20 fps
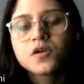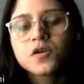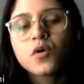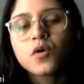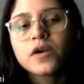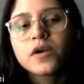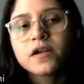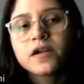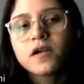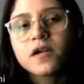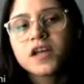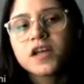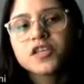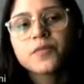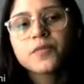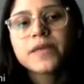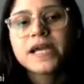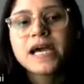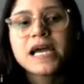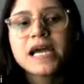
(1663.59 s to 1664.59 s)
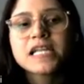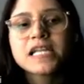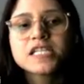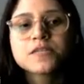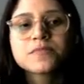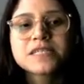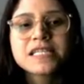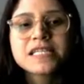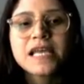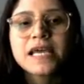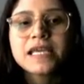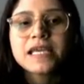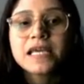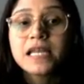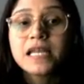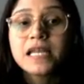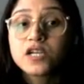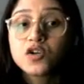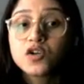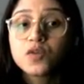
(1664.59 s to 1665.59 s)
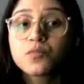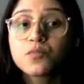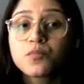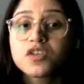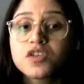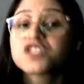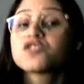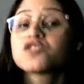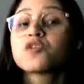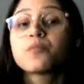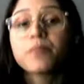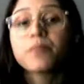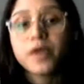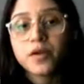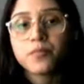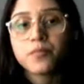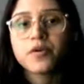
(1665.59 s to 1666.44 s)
or there are other mechanisms like electron-positron pair